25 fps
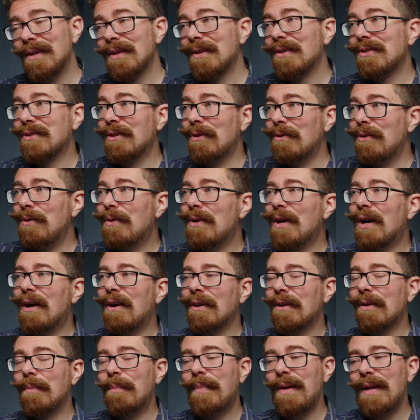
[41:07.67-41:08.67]
so you
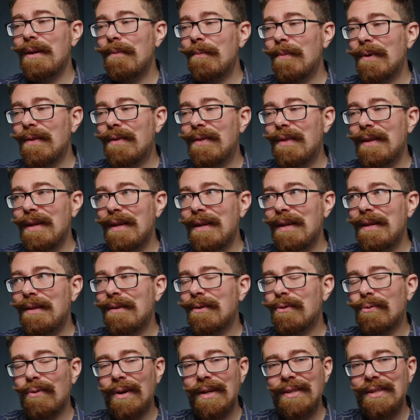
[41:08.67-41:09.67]
can't compete with the
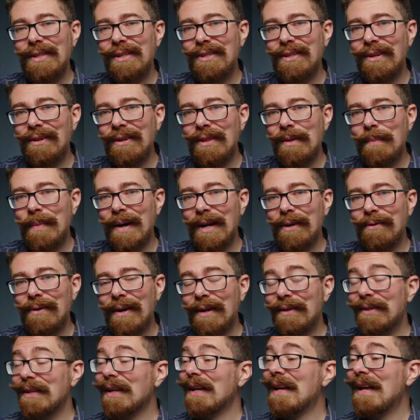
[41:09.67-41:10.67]
crazy sun in the
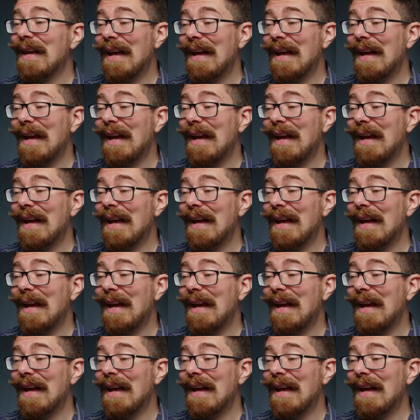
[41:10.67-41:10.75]
background.